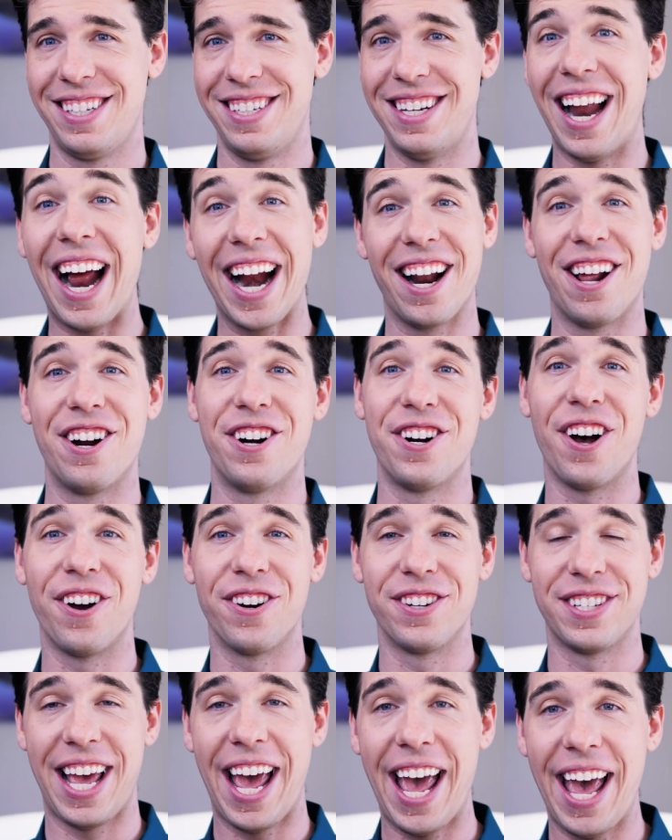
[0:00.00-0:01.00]

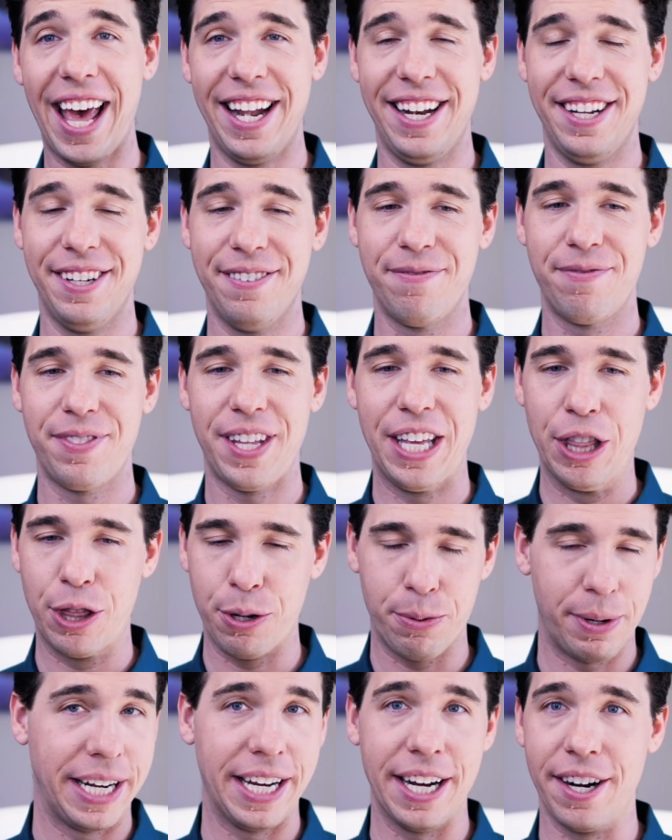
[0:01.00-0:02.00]
$900 ahead in
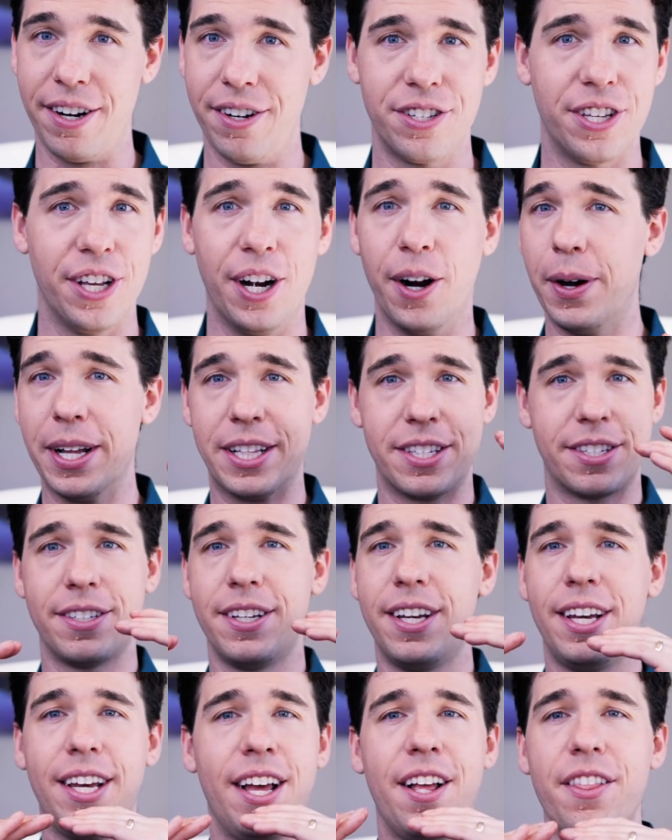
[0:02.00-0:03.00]
3 years.
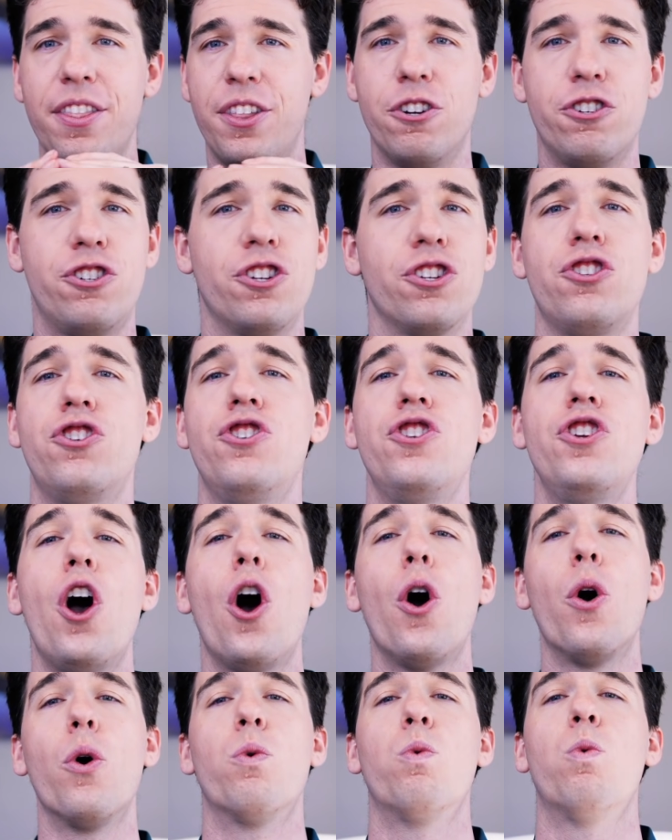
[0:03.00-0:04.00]
There's just
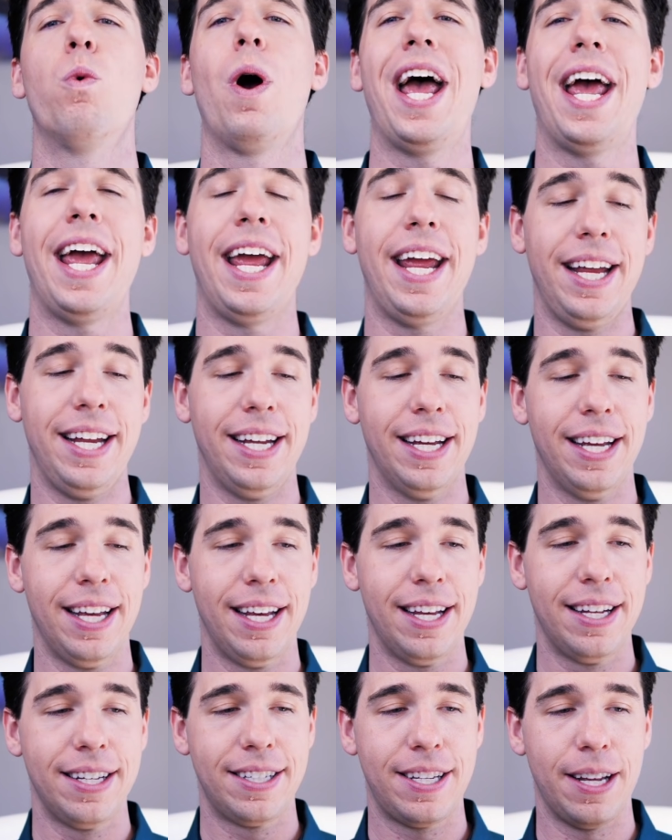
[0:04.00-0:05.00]
no way
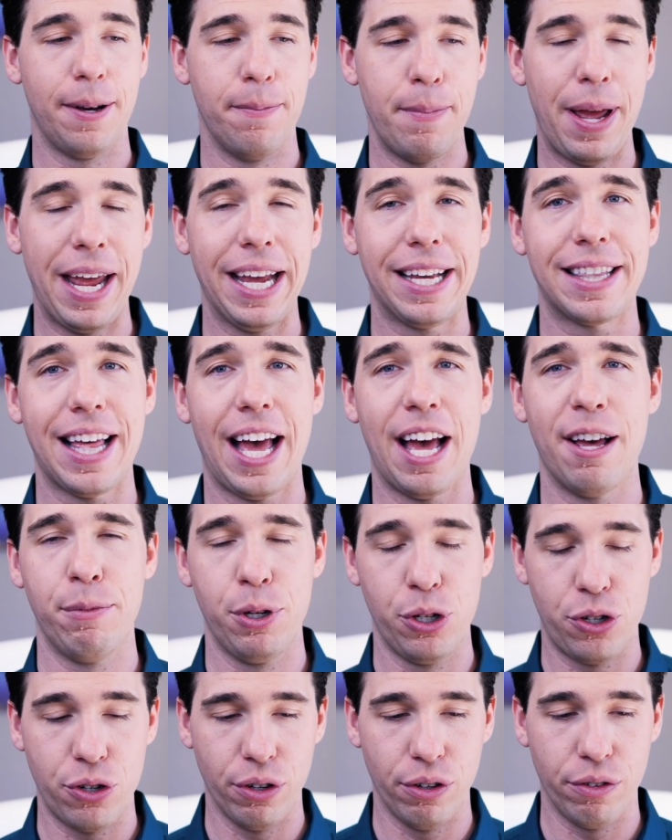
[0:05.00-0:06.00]
to make that
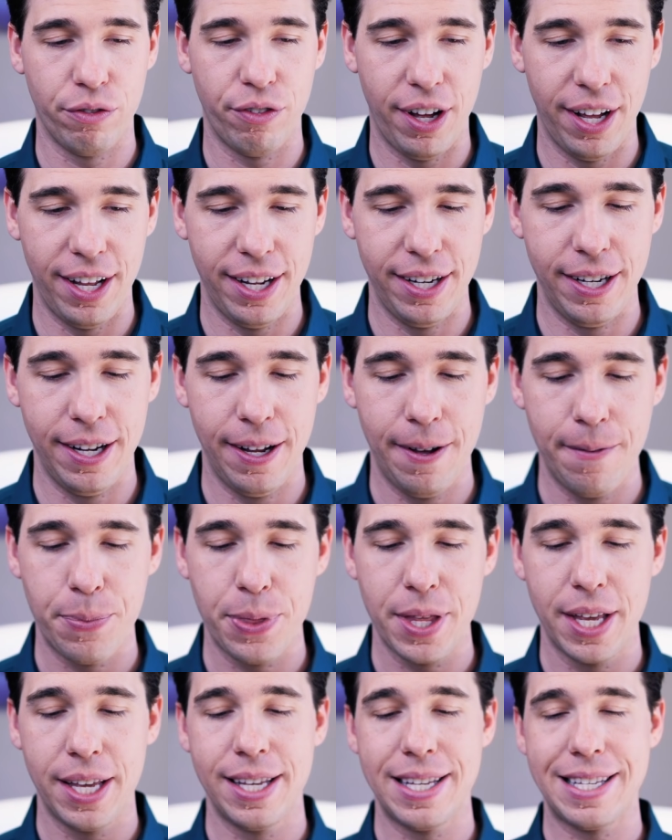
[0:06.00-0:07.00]
mutual fund
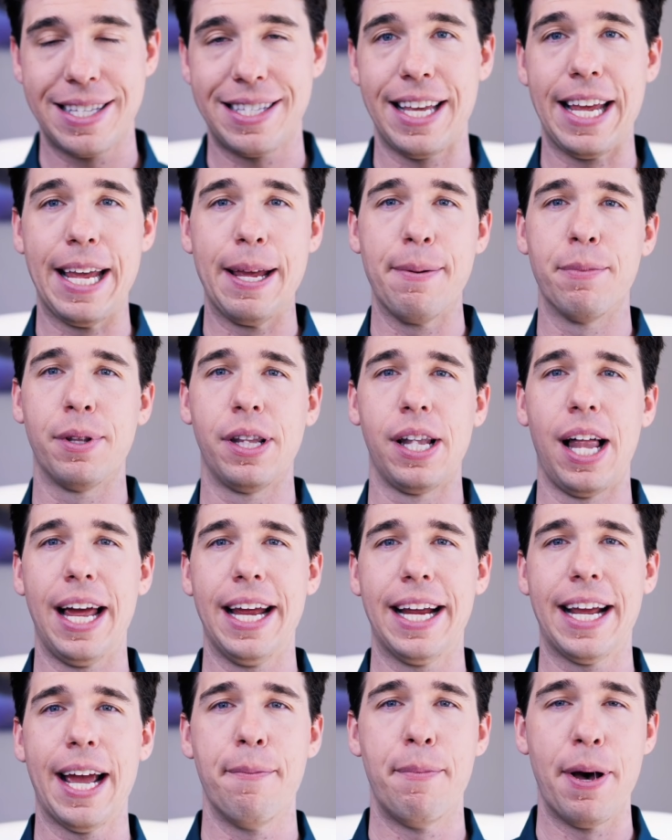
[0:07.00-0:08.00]
seem
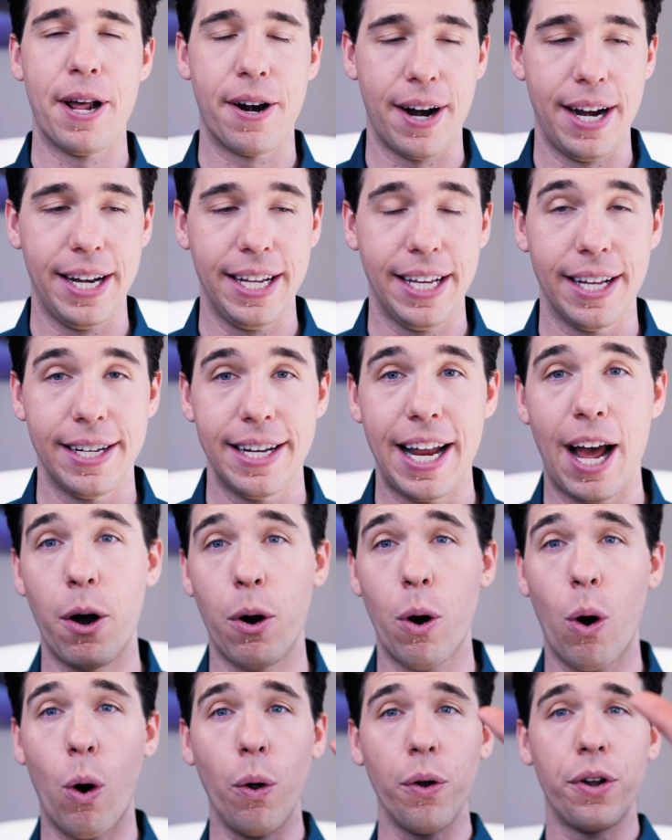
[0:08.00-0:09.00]
like a better idea.
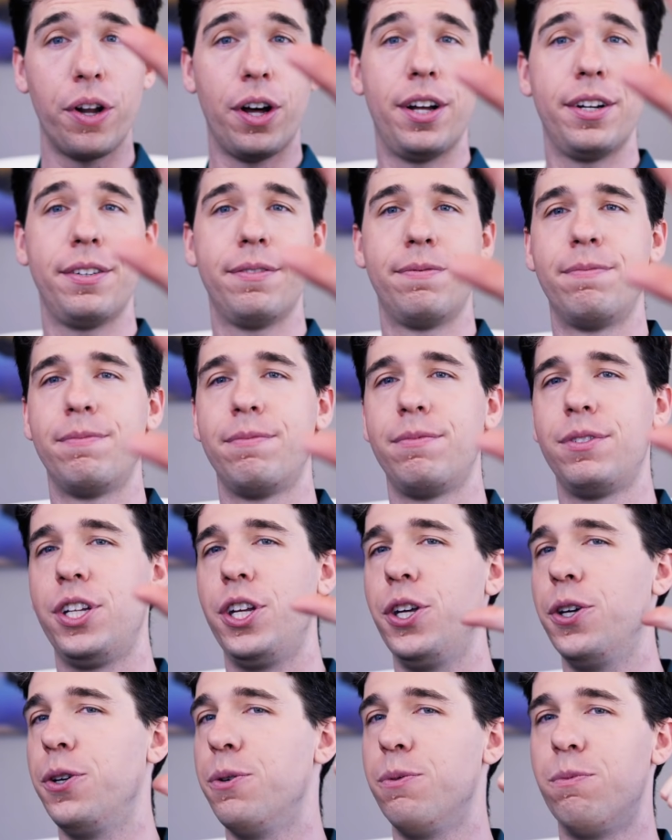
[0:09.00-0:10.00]
Now, hold on,
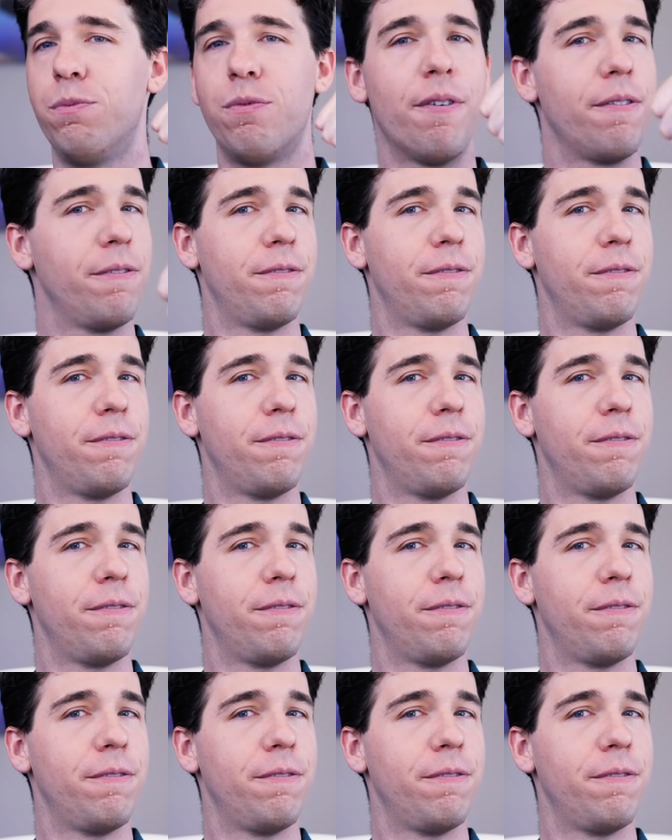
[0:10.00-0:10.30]
you